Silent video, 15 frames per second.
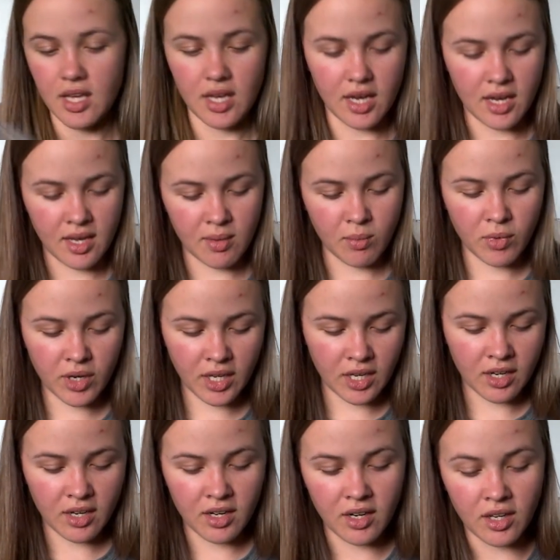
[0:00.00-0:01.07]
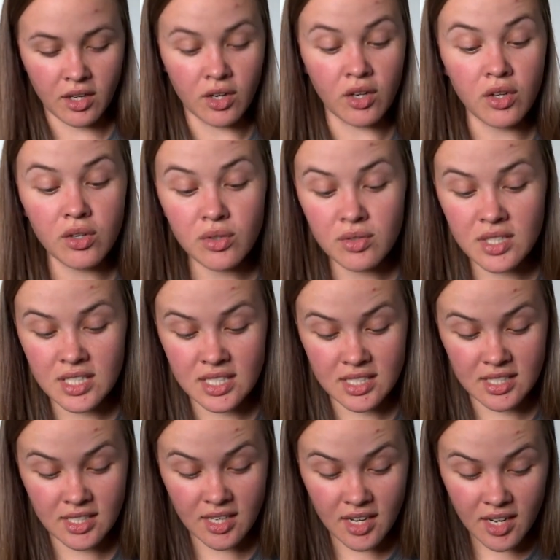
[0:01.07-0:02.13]
I'm working on a new
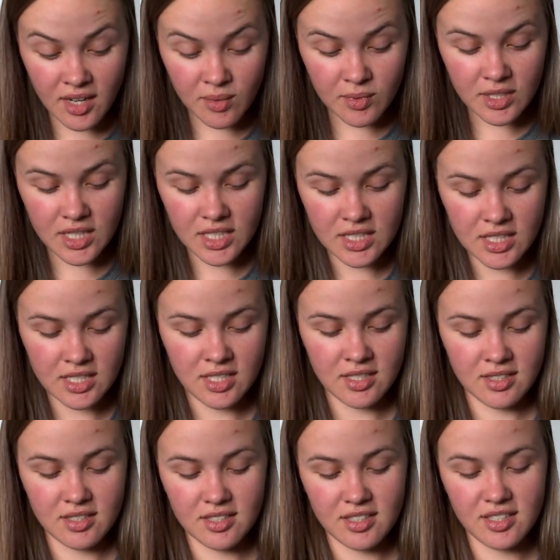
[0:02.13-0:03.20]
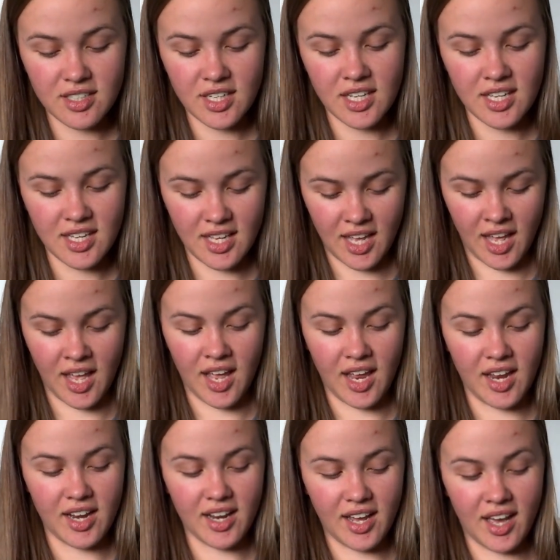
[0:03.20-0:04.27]
design with this yarn
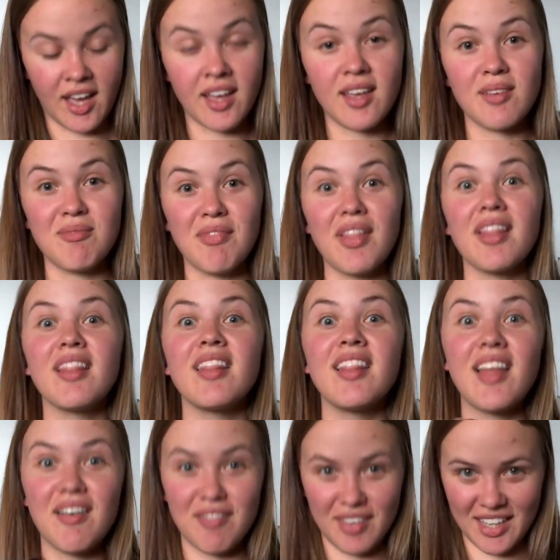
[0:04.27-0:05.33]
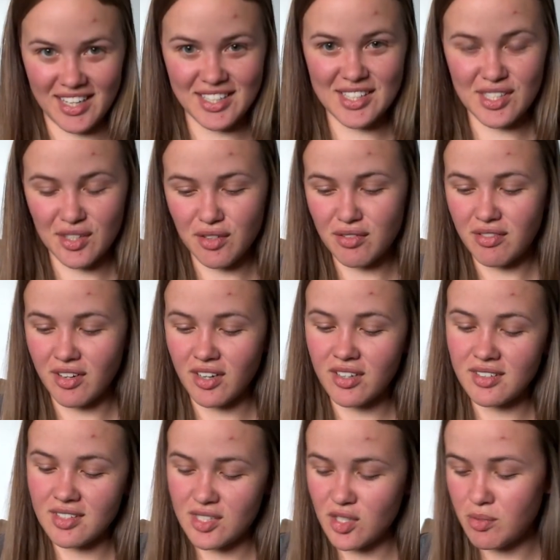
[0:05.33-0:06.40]
and I am loving it so
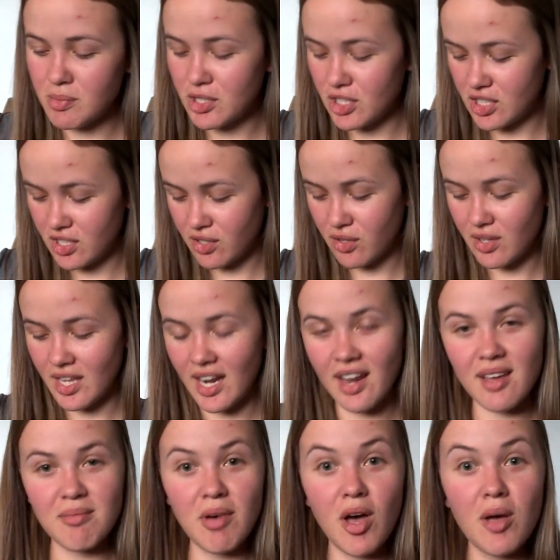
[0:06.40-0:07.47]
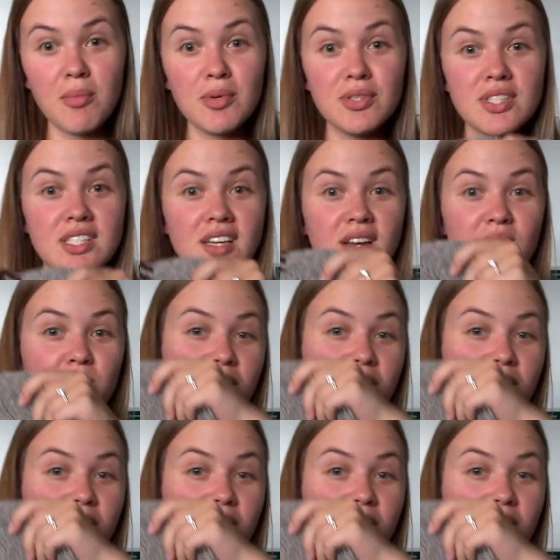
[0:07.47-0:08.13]
far. So much so that I am almost done